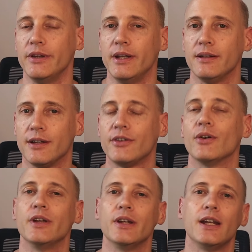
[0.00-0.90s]
it. So
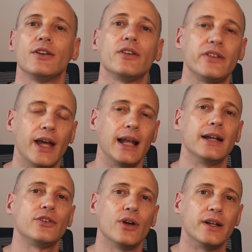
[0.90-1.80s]
you need to sell
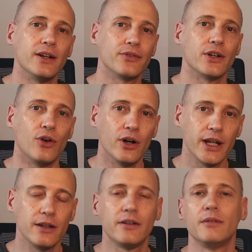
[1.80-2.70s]
it to a different
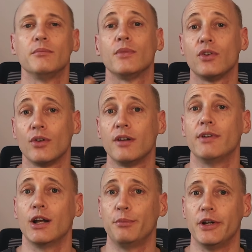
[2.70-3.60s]
audience, to
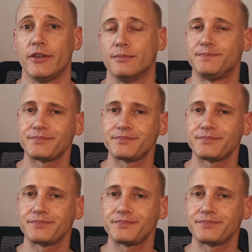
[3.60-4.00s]
developers.